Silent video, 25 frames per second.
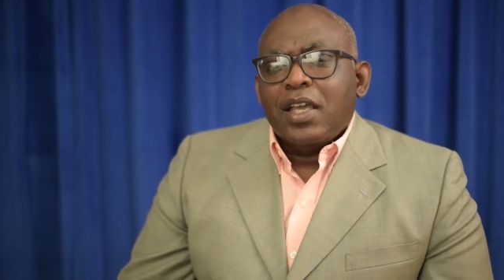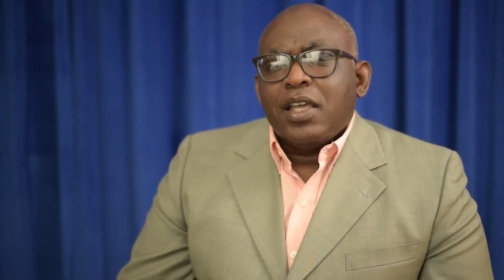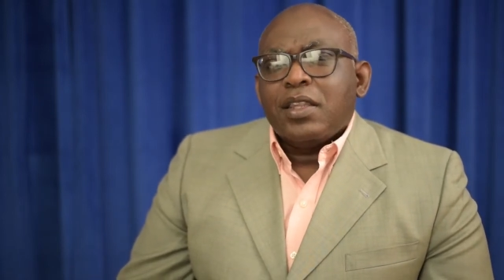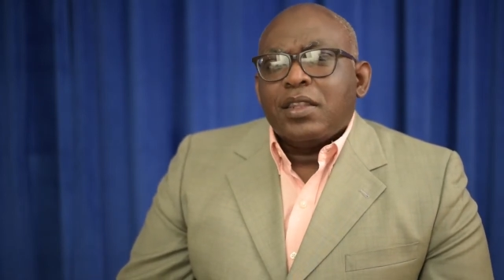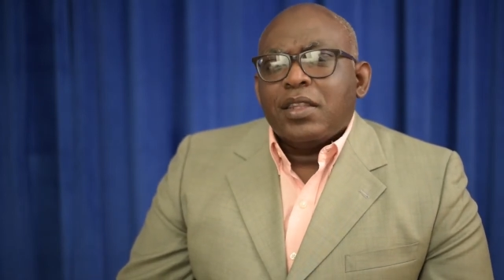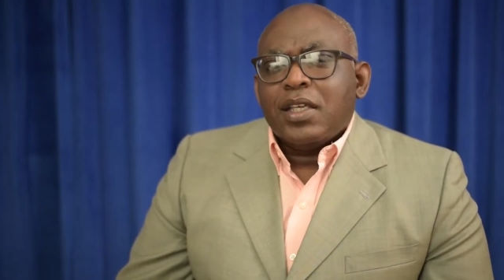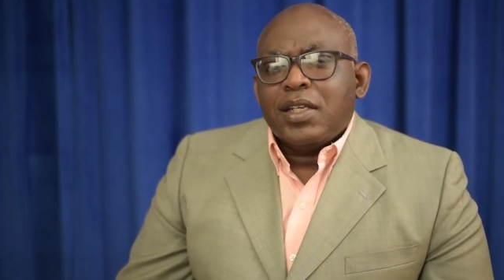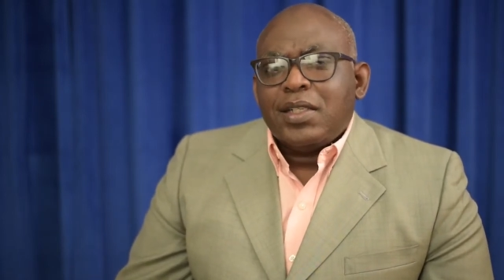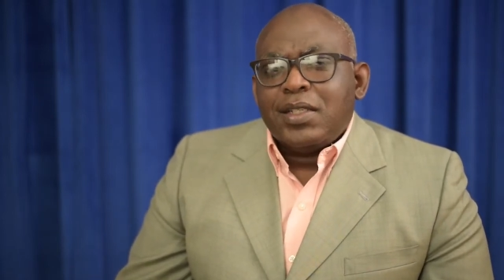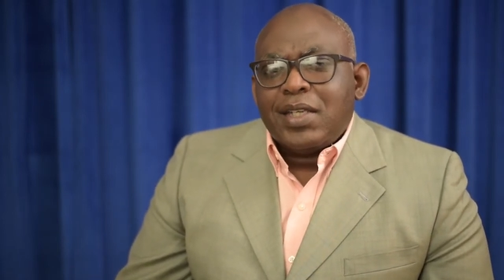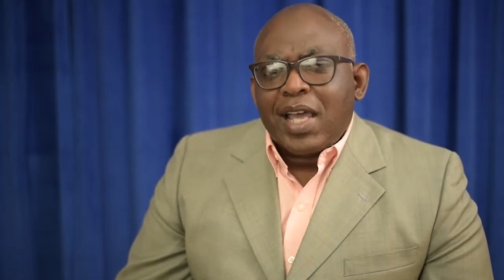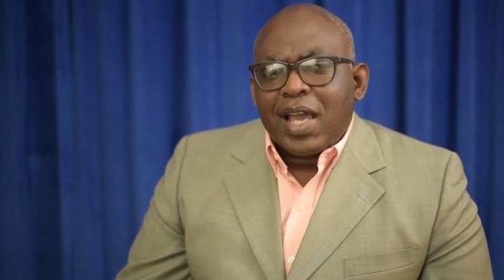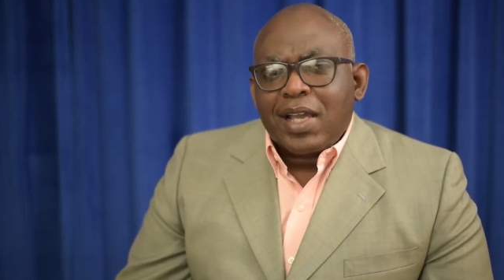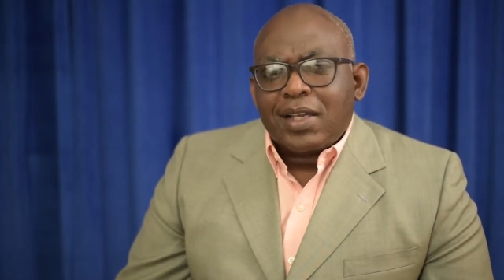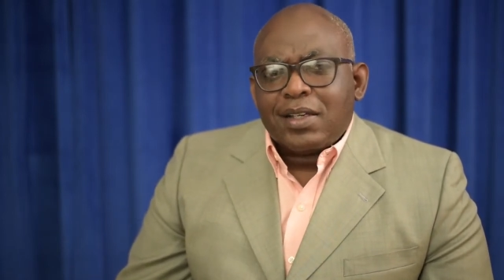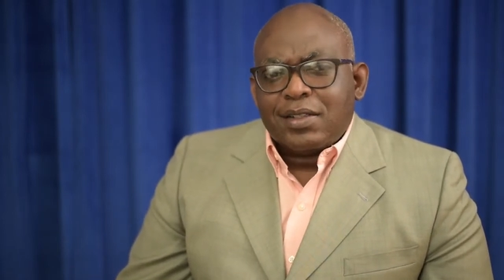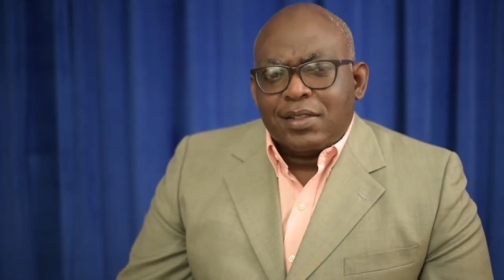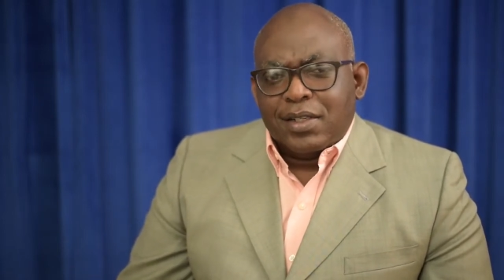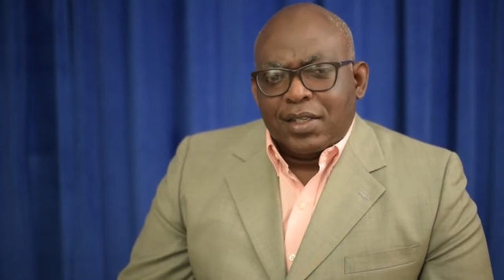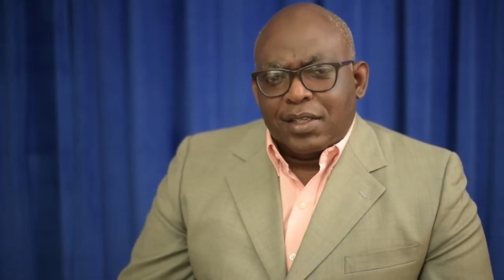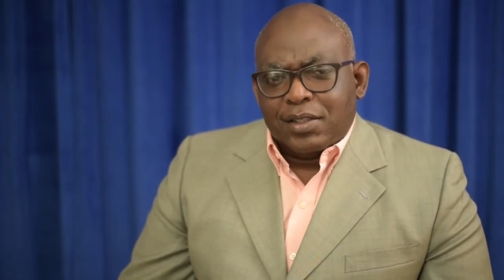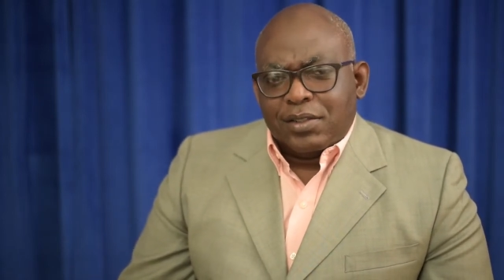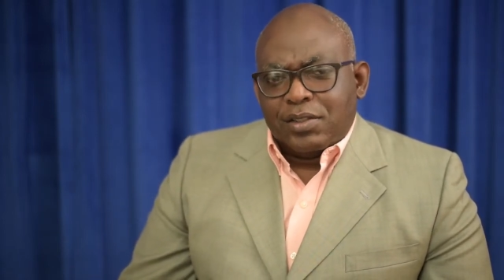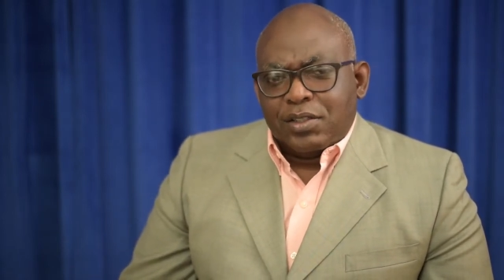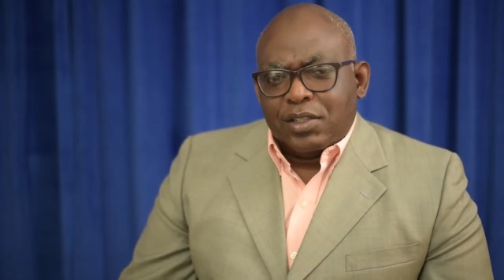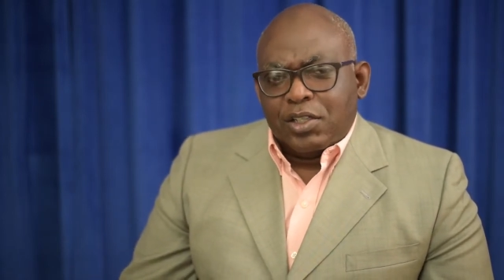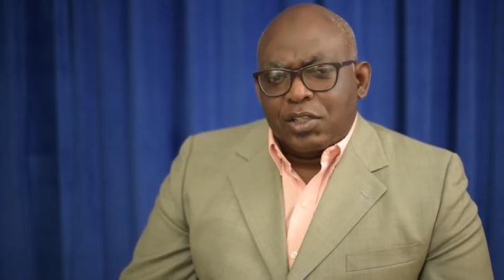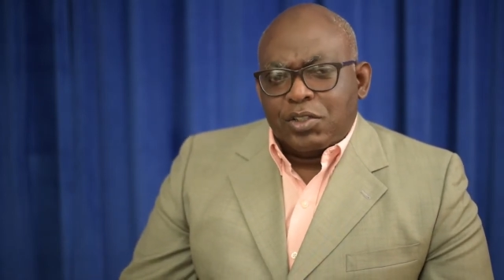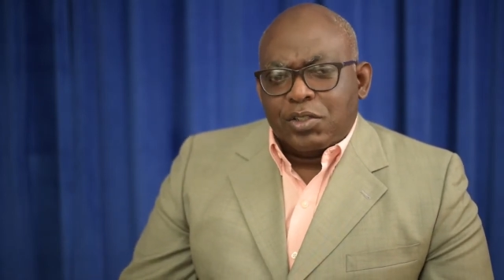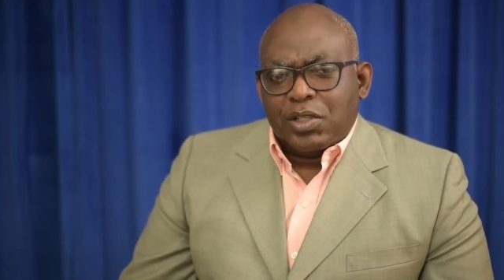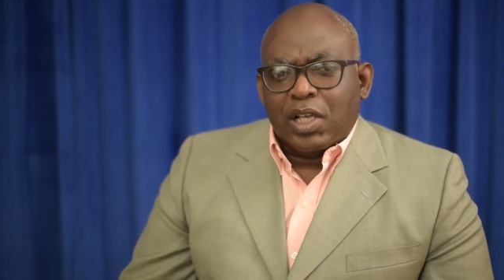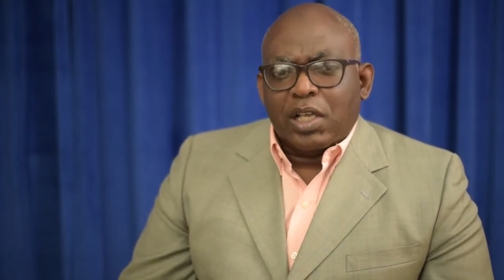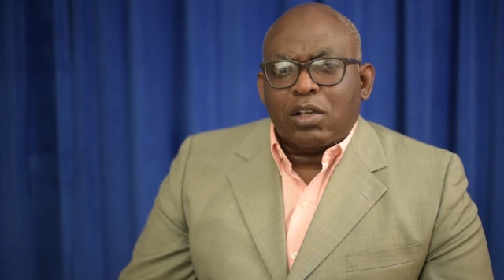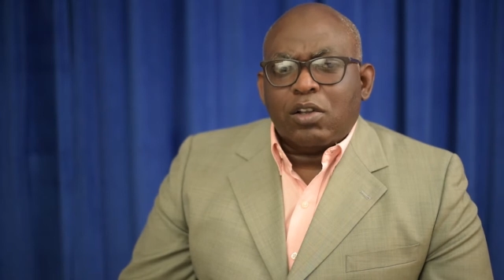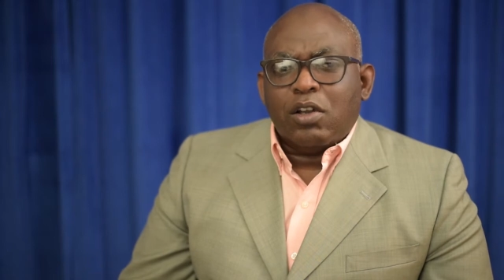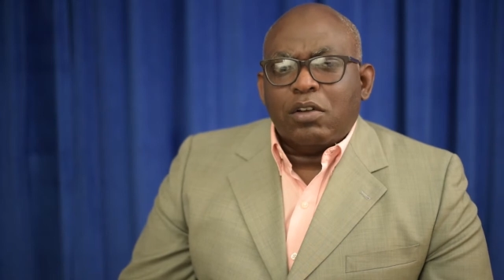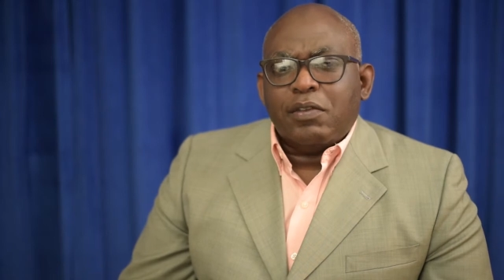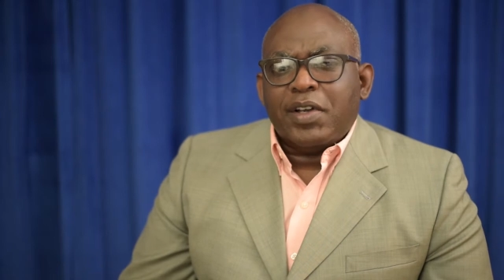"The darkness
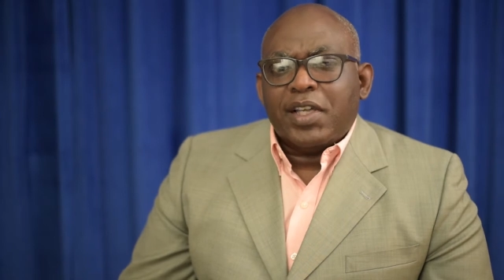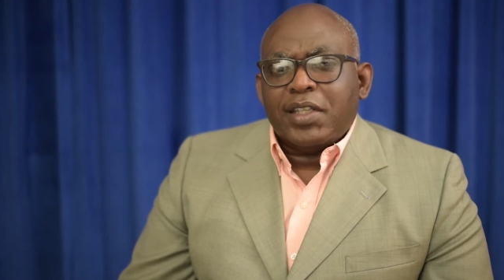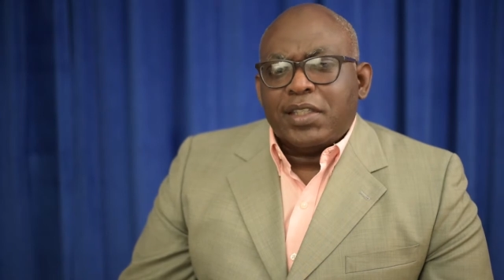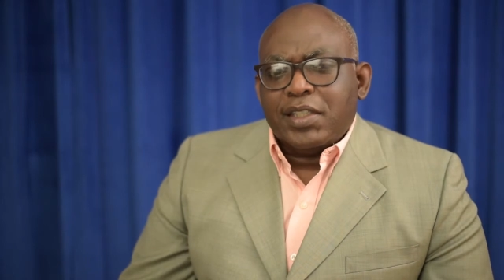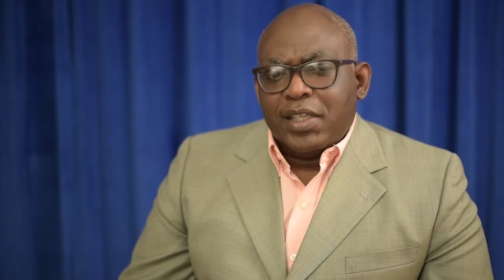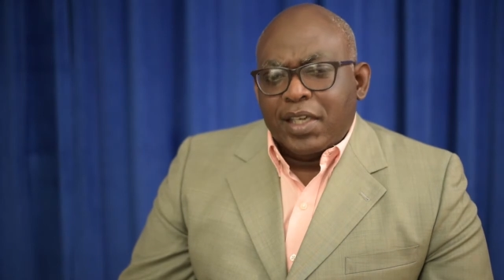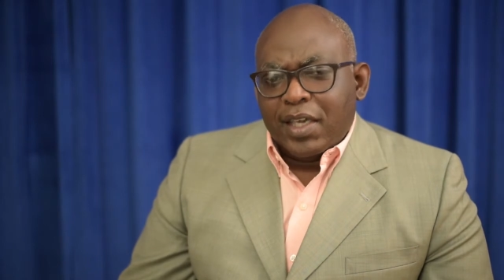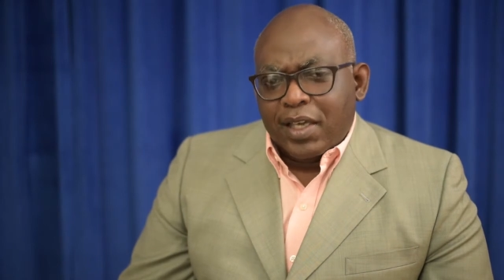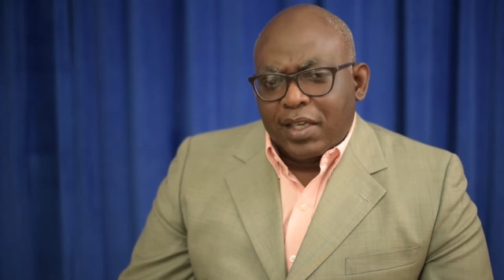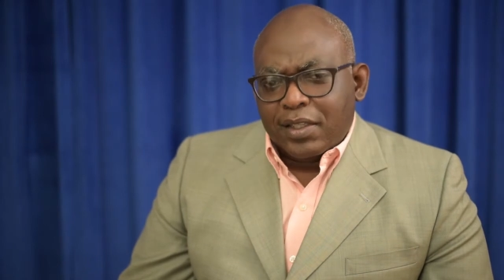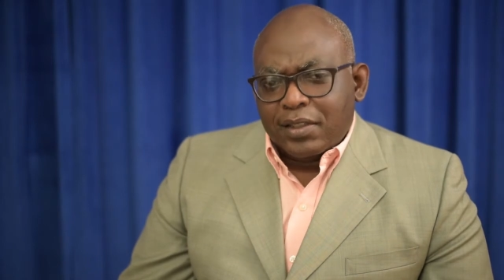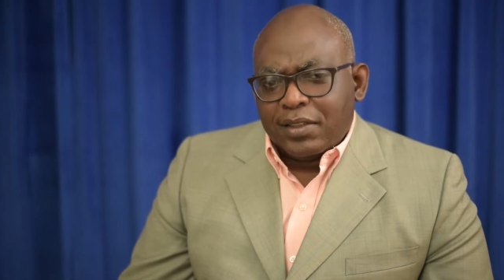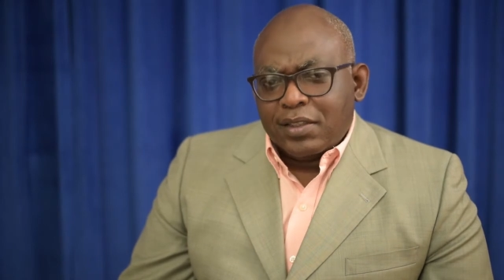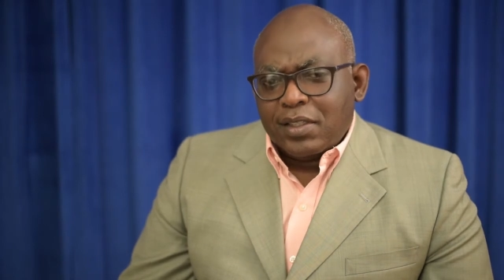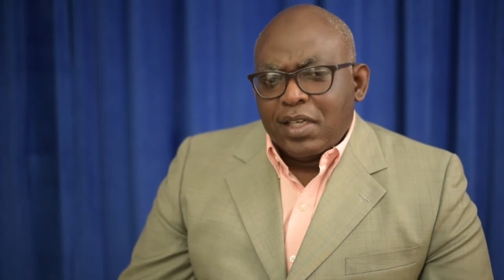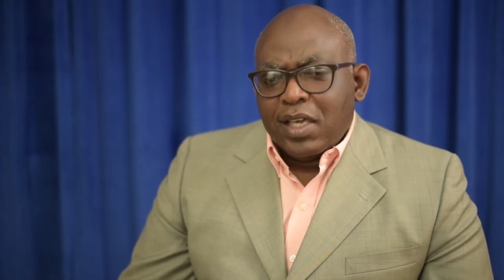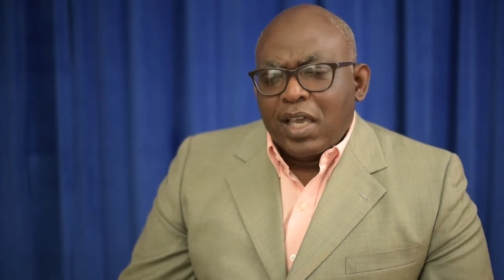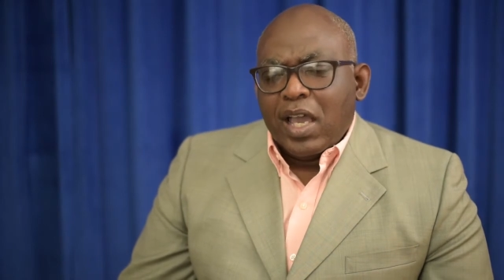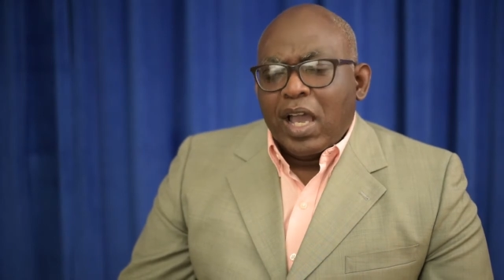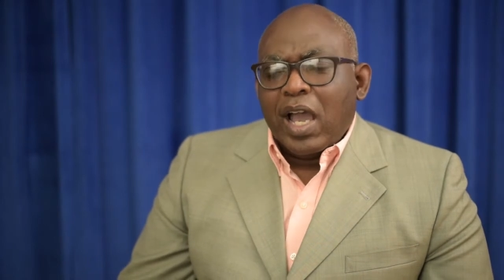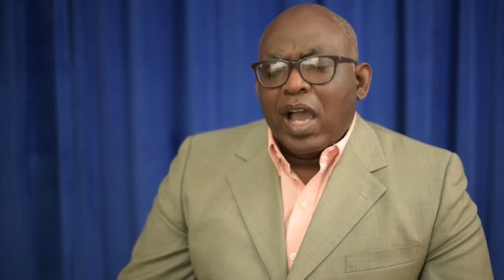shall cover the earth,